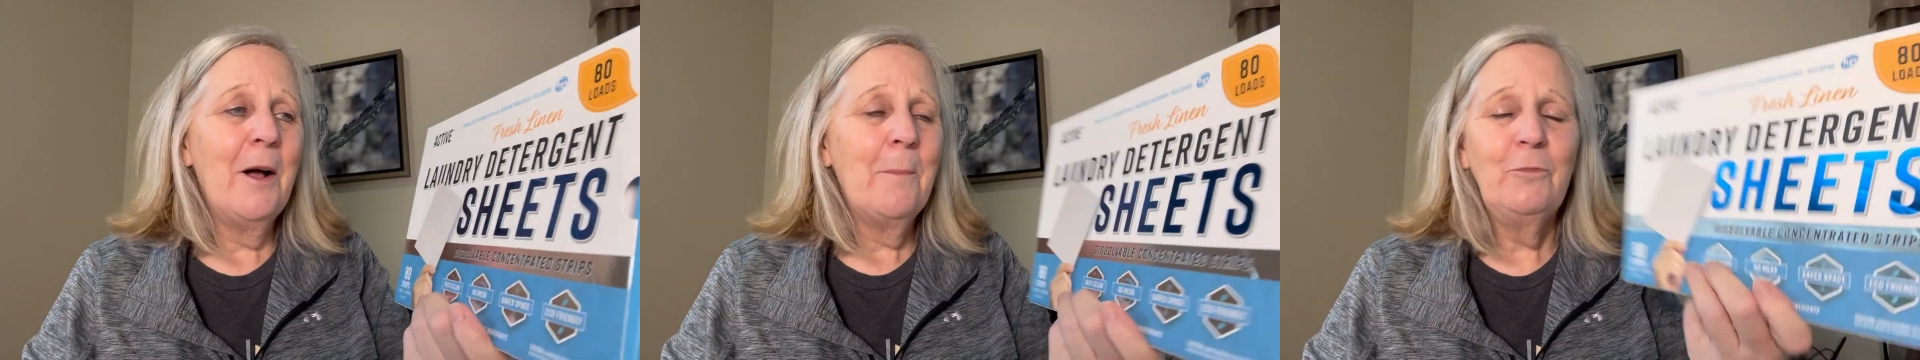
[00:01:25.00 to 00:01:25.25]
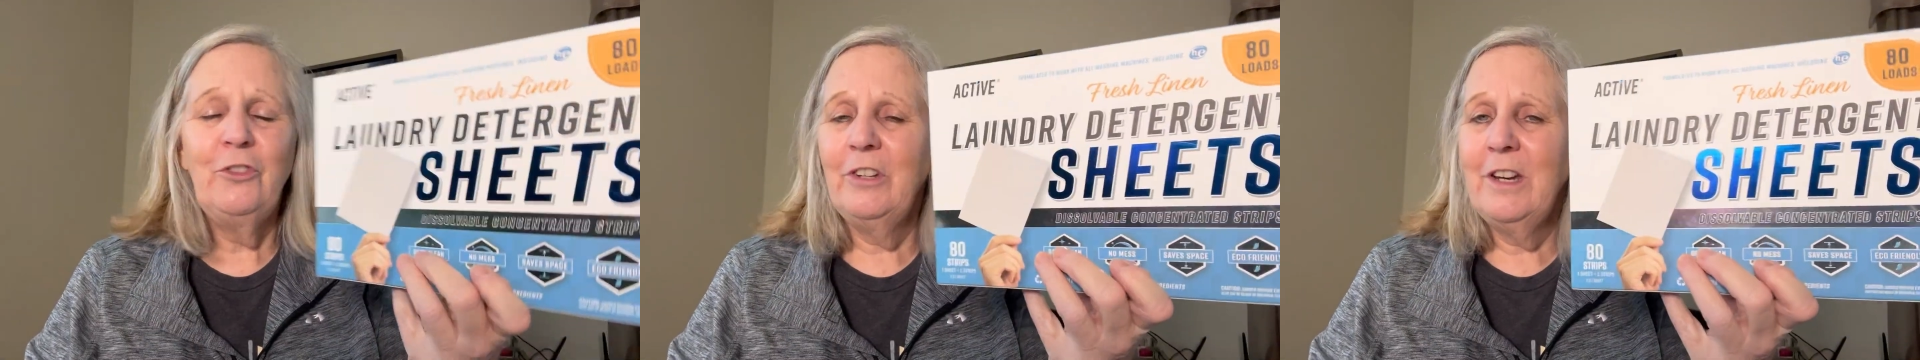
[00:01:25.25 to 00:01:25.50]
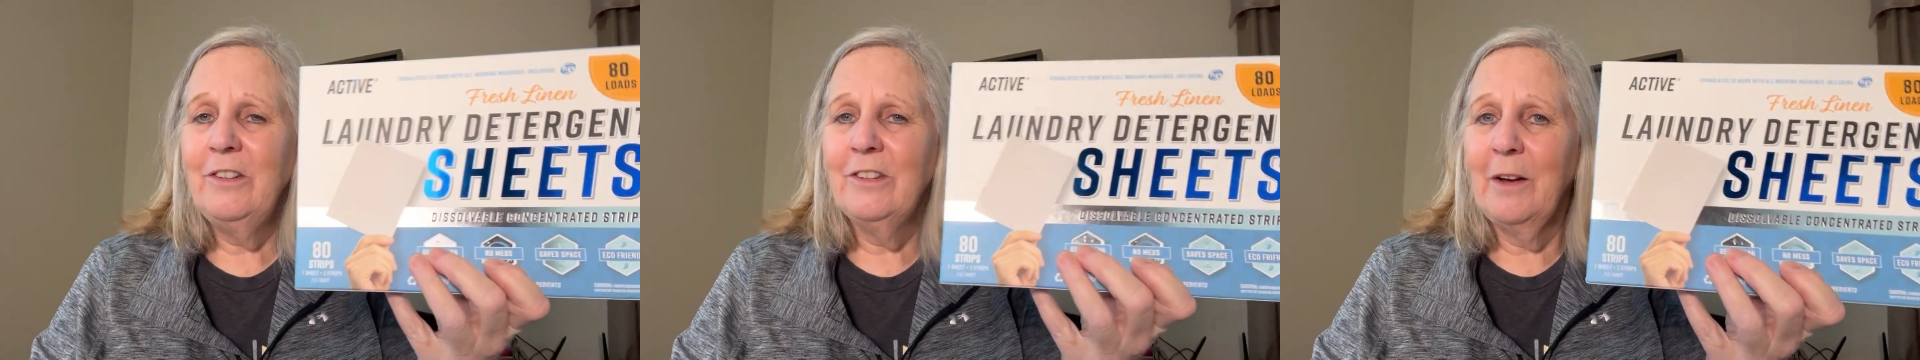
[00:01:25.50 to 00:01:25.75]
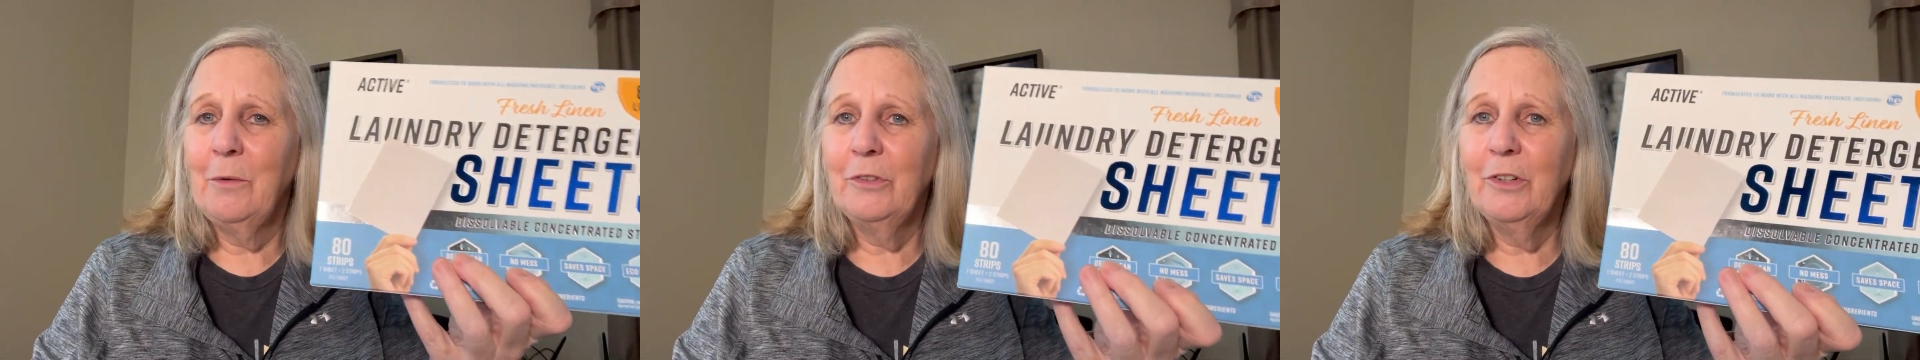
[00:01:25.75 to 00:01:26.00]
sheets,
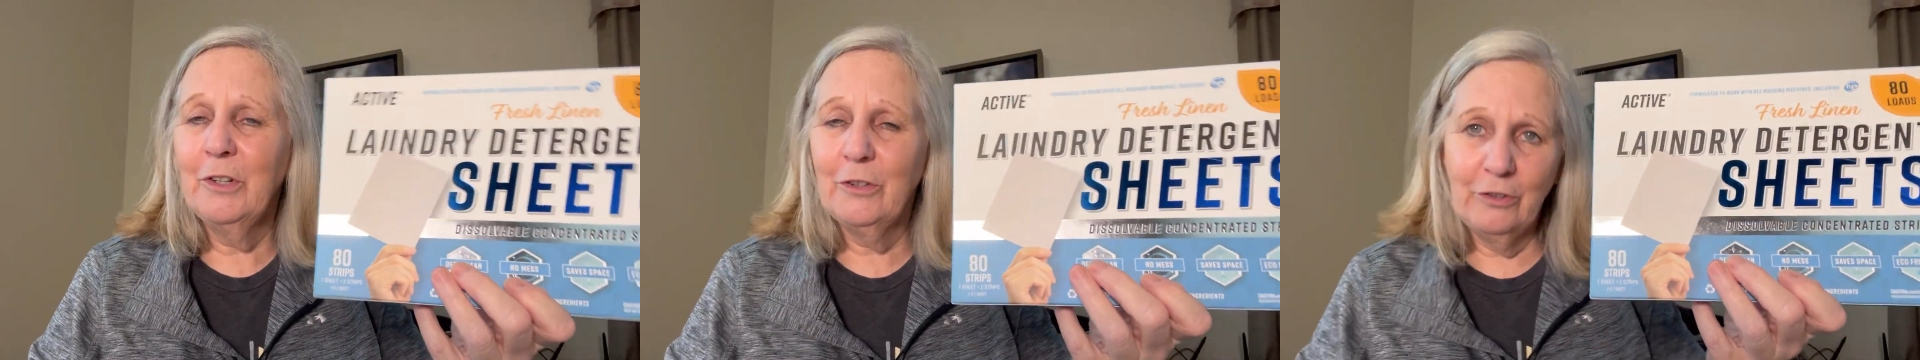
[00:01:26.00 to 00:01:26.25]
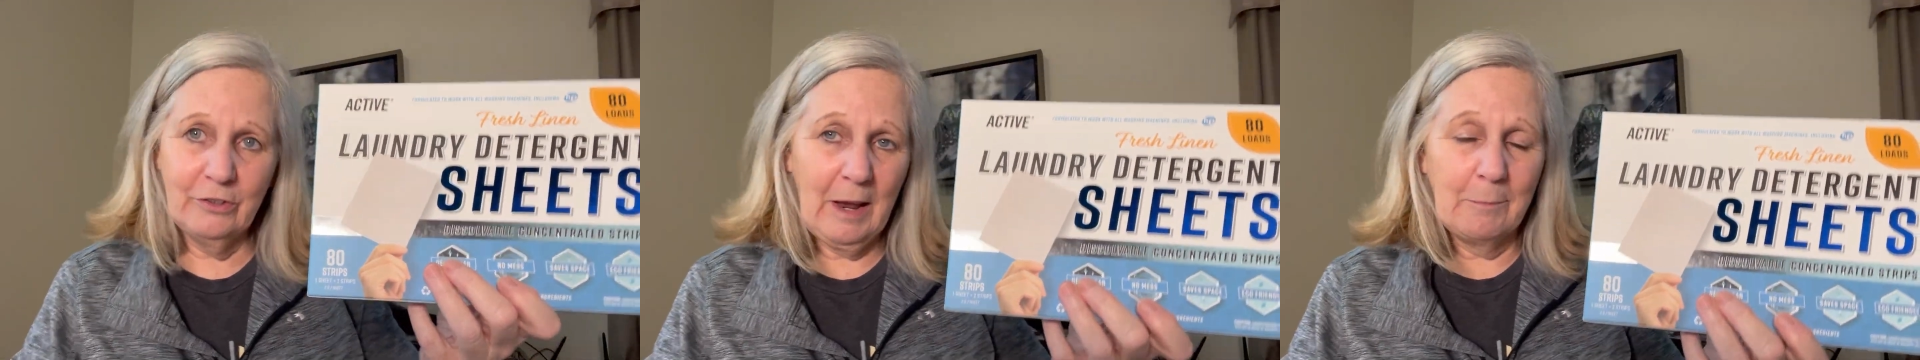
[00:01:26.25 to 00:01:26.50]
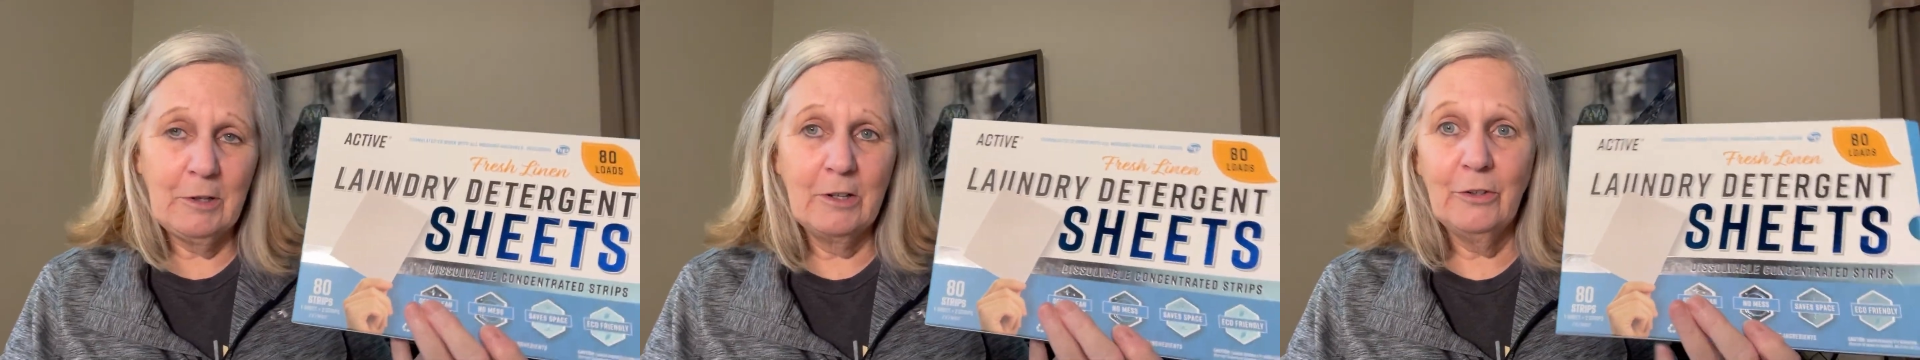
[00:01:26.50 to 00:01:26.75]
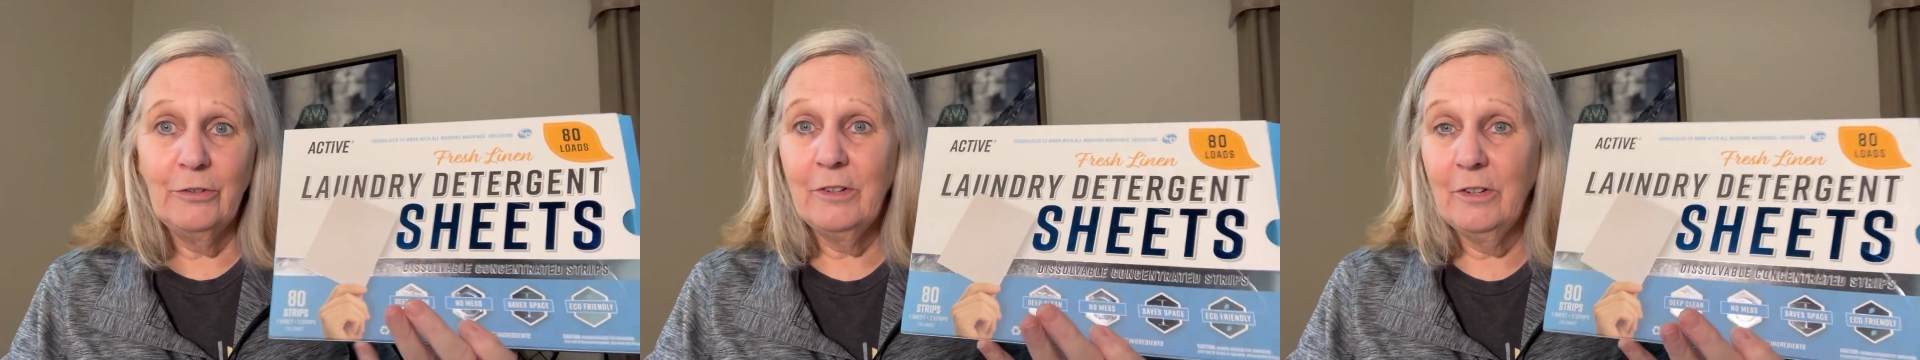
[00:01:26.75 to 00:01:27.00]
I was a little
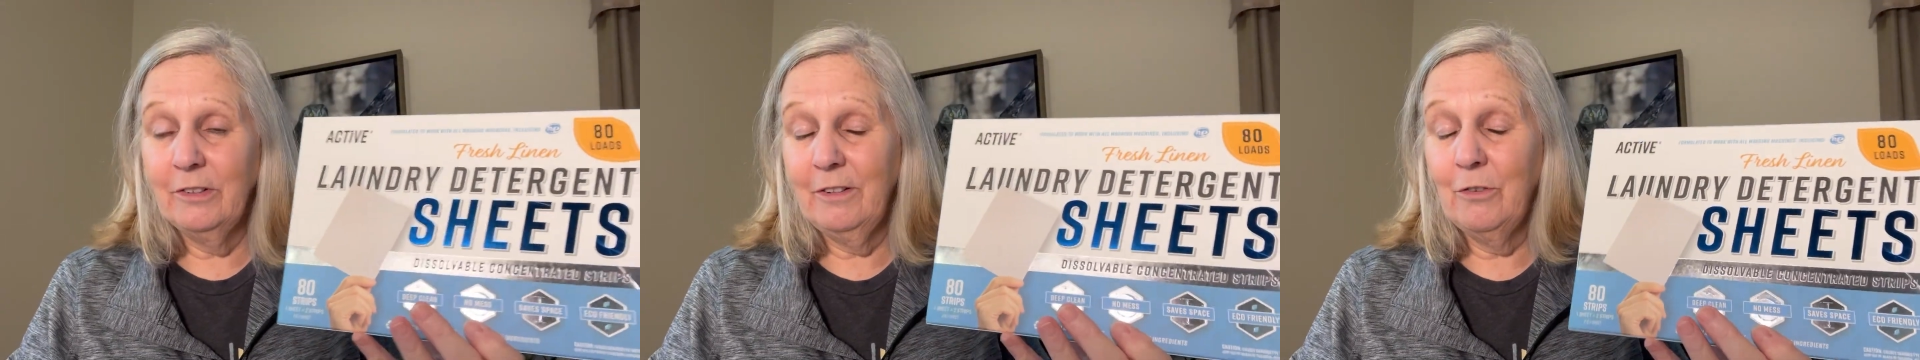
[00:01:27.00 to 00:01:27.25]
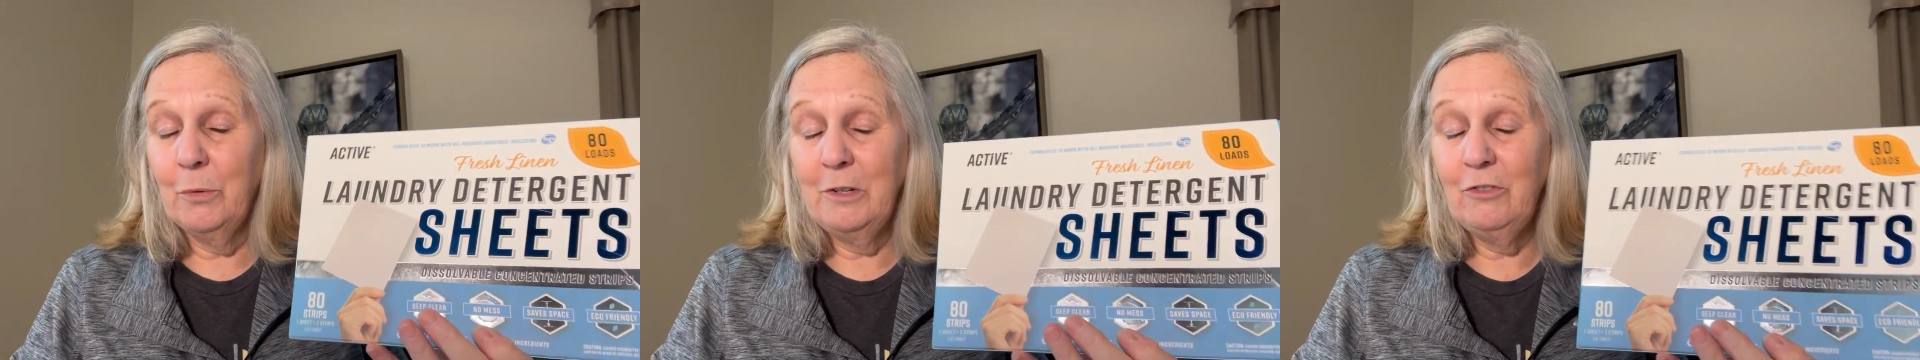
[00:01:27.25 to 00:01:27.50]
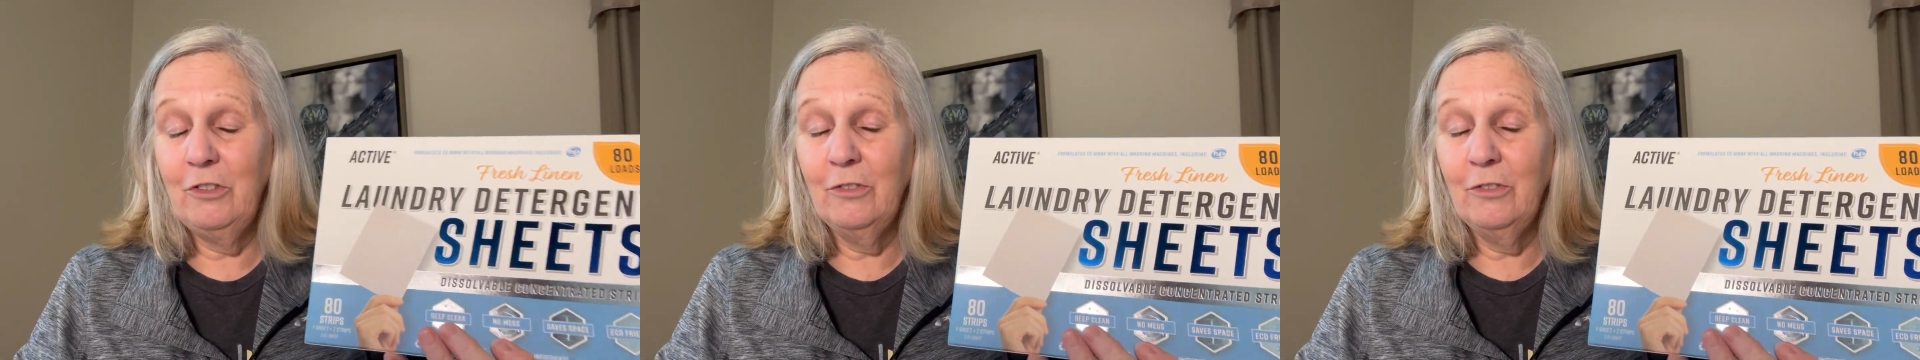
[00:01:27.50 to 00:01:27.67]
skeptical because I've always